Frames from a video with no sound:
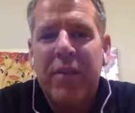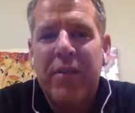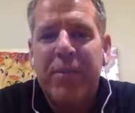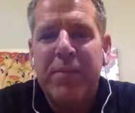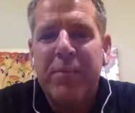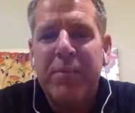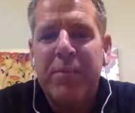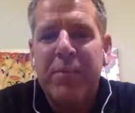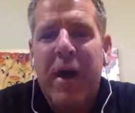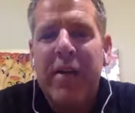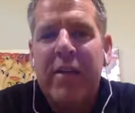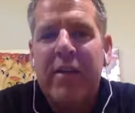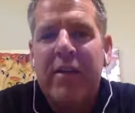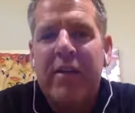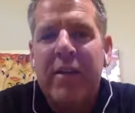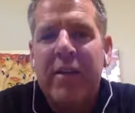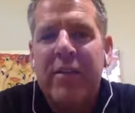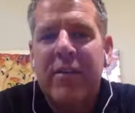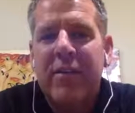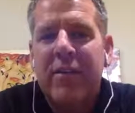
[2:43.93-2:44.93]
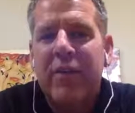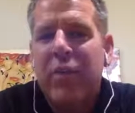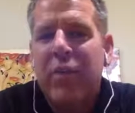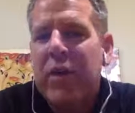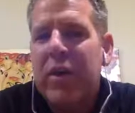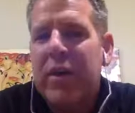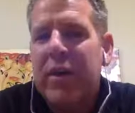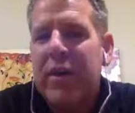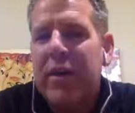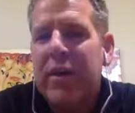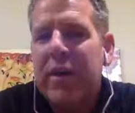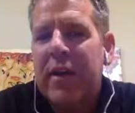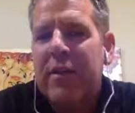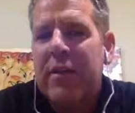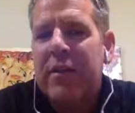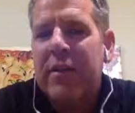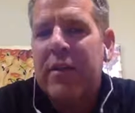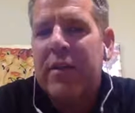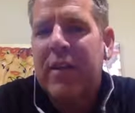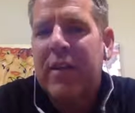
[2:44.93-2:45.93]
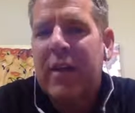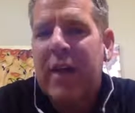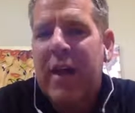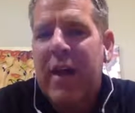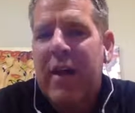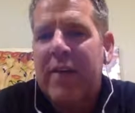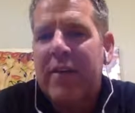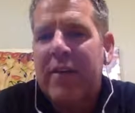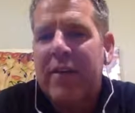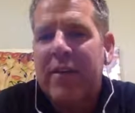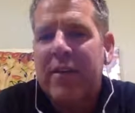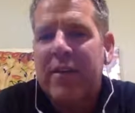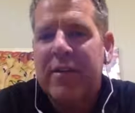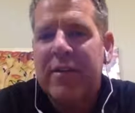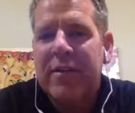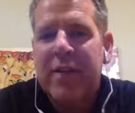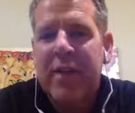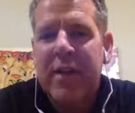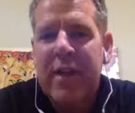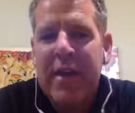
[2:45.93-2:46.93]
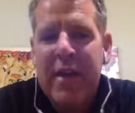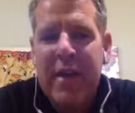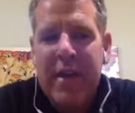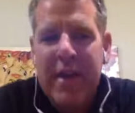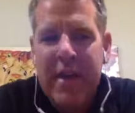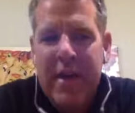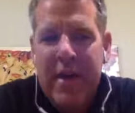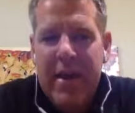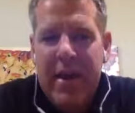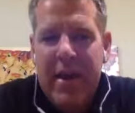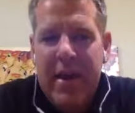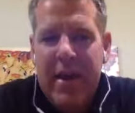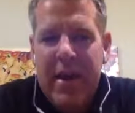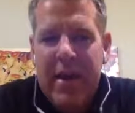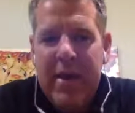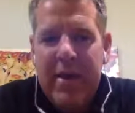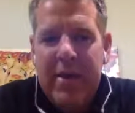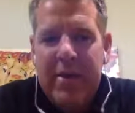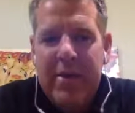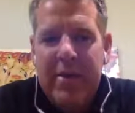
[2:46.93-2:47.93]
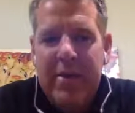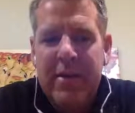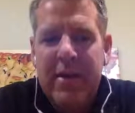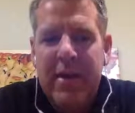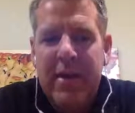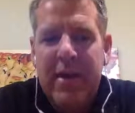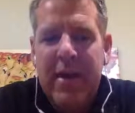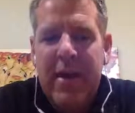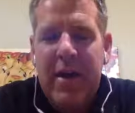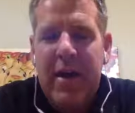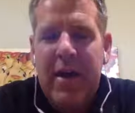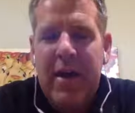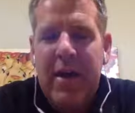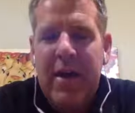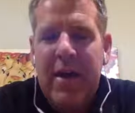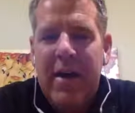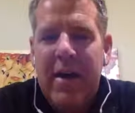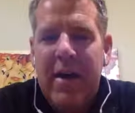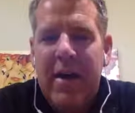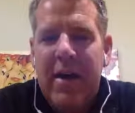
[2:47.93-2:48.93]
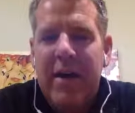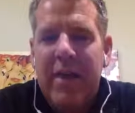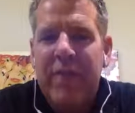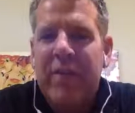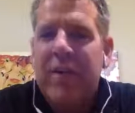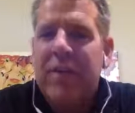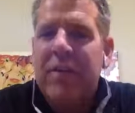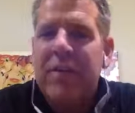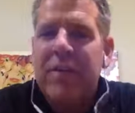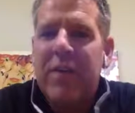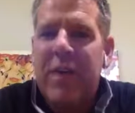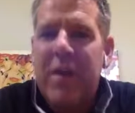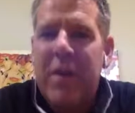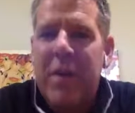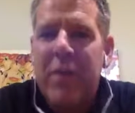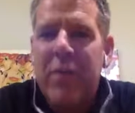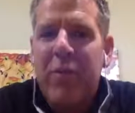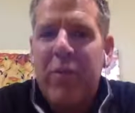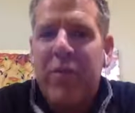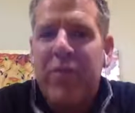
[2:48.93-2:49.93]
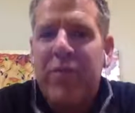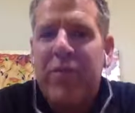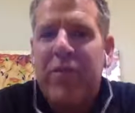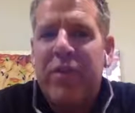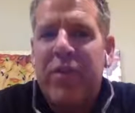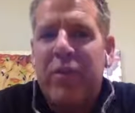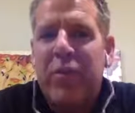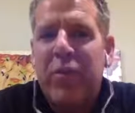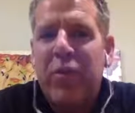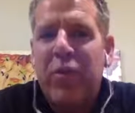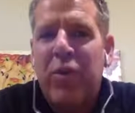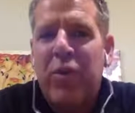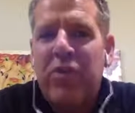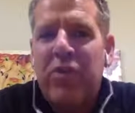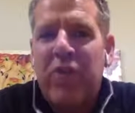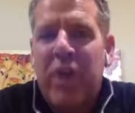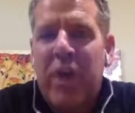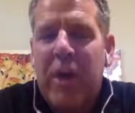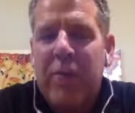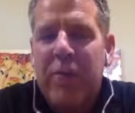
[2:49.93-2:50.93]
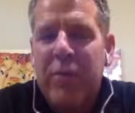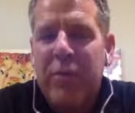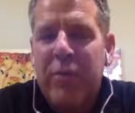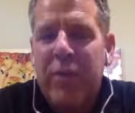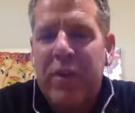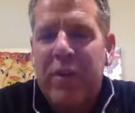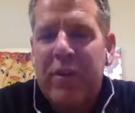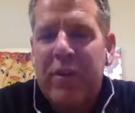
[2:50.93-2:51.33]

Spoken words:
my sense of what a connected class is. And I've done a number of different workshops and